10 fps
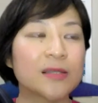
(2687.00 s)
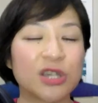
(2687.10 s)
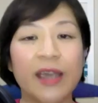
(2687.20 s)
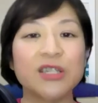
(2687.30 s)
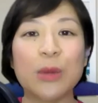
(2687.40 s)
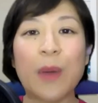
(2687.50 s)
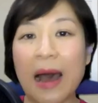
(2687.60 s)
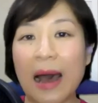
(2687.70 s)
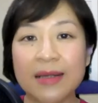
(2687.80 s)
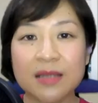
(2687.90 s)
change the
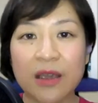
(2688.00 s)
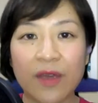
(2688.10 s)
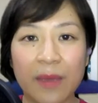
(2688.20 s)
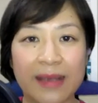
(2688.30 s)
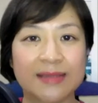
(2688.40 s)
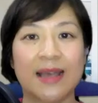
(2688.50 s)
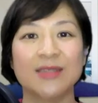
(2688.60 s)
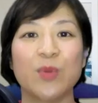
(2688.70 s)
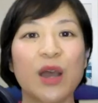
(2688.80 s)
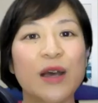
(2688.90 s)
past if it makes
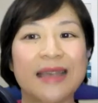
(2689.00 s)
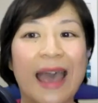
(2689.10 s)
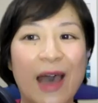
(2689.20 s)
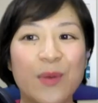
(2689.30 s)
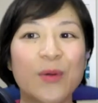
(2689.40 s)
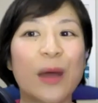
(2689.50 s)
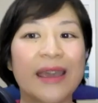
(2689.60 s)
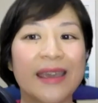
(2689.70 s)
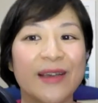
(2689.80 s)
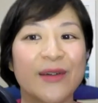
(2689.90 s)
sense because it happened
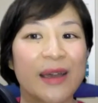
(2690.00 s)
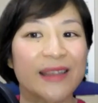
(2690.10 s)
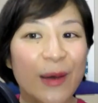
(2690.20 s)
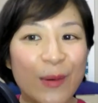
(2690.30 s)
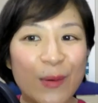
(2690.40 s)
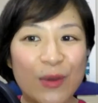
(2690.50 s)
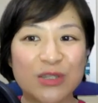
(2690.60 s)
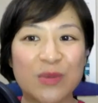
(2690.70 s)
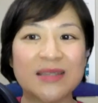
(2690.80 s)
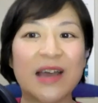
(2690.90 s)
right here, right now,
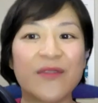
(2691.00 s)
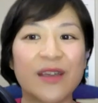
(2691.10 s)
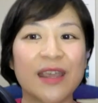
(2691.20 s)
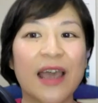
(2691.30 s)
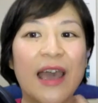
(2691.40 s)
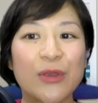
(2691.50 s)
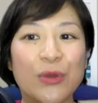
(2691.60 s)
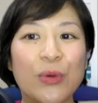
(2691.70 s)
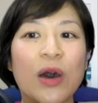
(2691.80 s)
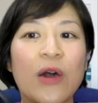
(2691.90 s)
which means everything I
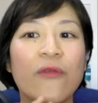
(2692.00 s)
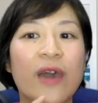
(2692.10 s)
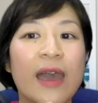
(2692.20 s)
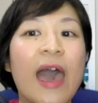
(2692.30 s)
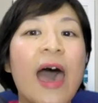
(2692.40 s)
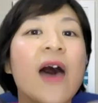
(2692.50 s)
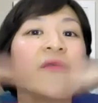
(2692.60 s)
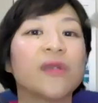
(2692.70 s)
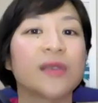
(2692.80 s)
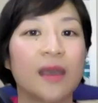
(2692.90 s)
do affect
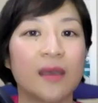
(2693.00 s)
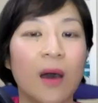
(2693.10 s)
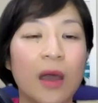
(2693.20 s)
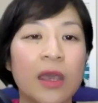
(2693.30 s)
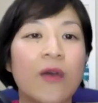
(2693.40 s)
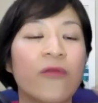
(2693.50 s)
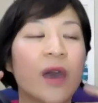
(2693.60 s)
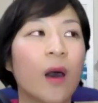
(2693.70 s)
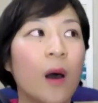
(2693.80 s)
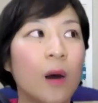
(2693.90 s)
everything. It
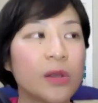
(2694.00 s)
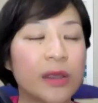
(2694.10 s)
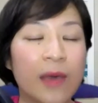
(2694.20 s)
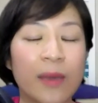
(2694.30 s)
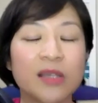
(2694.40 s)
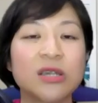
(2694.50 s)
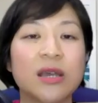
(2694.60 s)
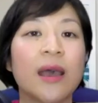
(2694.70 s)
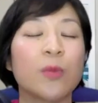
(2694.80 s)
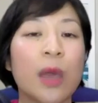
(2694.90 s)
affect all the
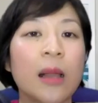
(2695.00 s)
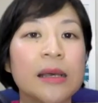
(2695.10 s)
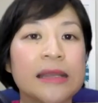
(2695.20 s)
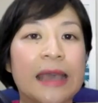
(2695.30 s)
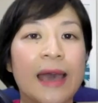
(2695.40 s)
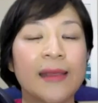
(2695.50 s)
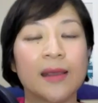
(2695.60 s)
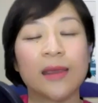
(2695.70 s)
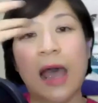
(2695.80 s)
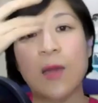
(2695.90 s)
dimension and reality and the
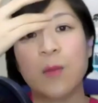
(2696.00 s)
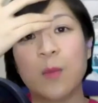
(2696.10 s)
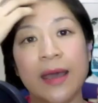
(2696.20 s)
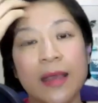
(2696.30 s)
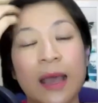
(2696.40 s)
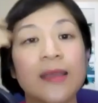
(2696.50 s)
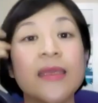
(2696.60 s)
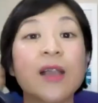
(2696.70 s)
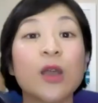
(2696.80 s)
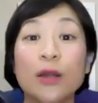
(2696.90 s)
timeline
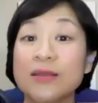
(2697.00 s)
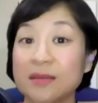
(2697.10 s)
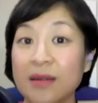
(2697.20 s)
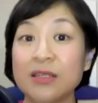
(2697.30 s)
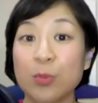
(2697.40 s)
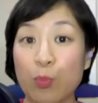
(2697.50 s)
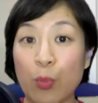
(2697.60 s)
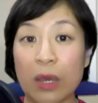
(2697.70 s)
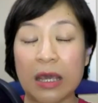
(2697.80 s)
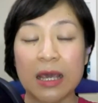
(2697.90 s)
that concerns
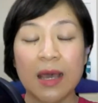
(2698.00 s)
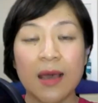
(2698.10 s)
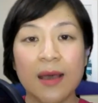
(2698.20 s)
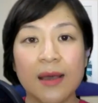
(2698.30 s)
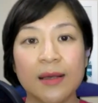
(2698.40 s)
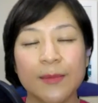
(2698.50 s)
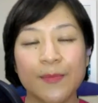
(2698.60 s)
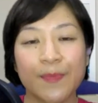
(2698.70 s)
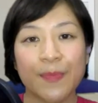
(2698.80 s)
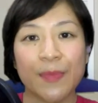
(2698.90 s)
me.
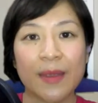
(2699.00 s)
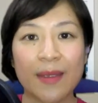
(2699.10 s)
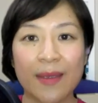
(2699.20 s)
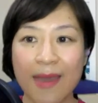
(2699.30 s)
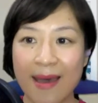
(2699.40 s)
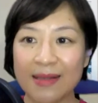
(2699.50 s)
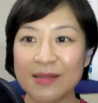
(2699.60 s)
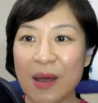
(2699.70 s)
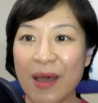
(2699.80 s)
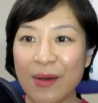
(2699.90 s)
yeah,
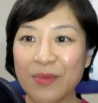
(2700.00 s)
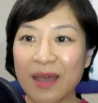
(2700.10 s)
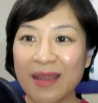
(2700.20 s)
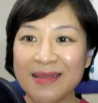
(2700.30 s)
so I hope that